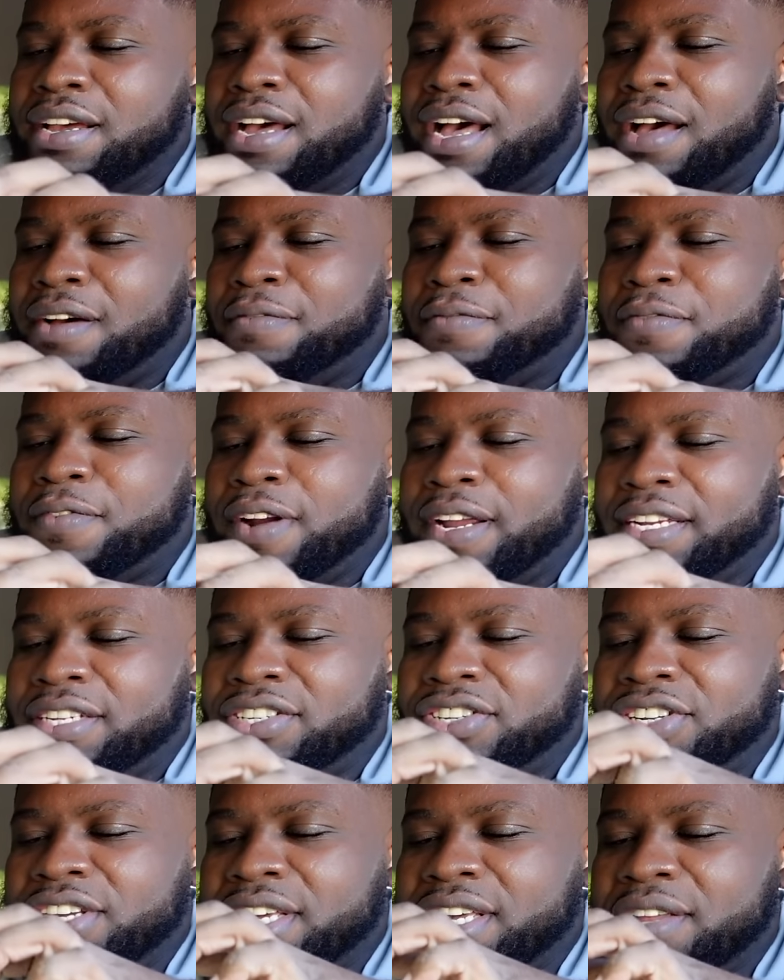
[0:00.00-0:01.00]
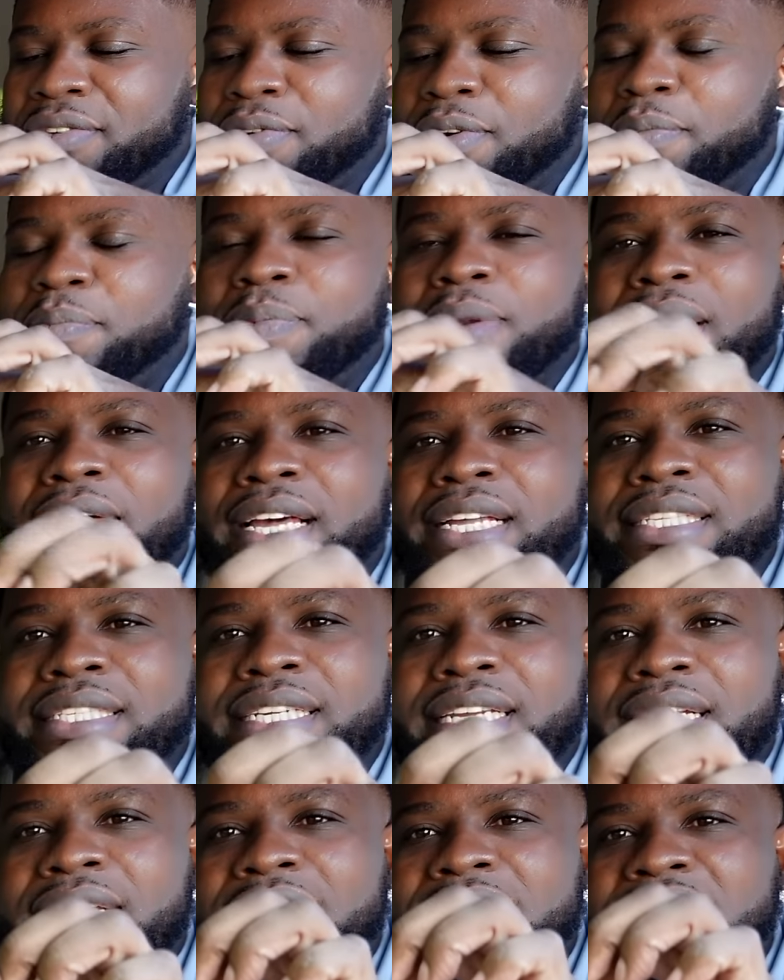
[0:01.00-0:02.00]
and fried chicken with
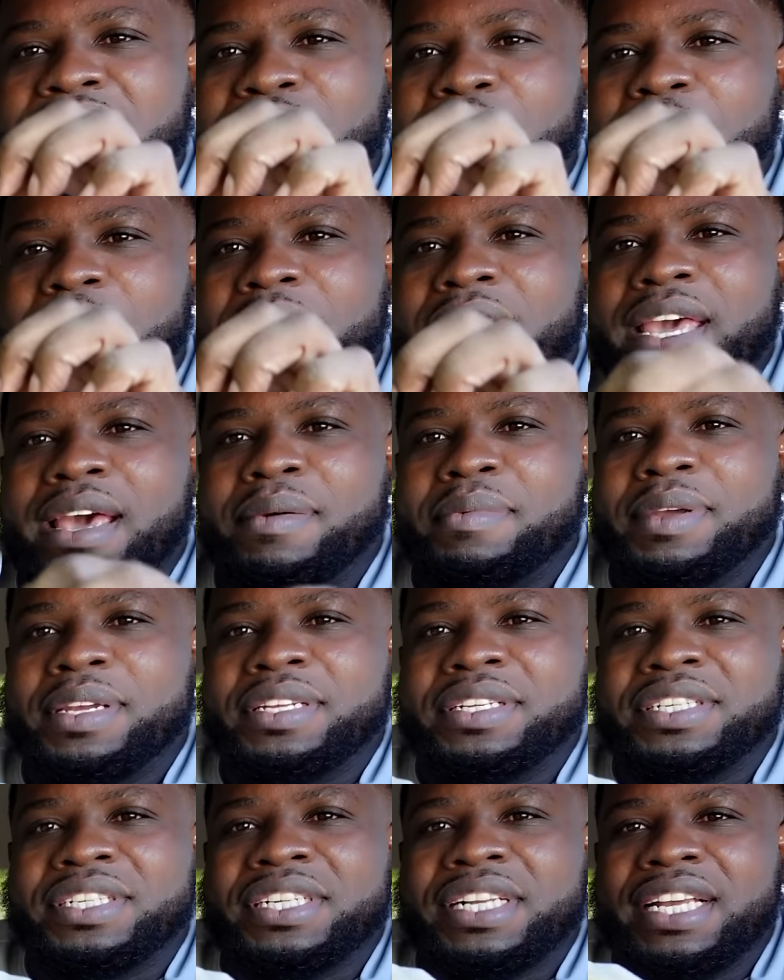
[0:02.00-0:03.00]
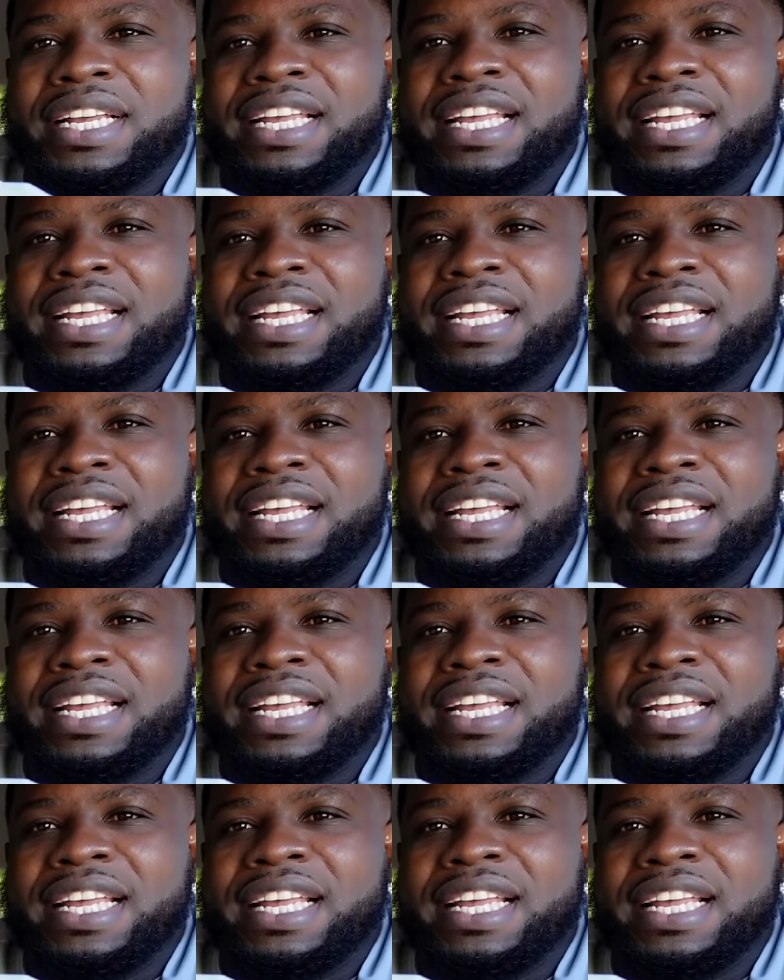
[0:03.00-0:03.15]
plantain and some cabbage.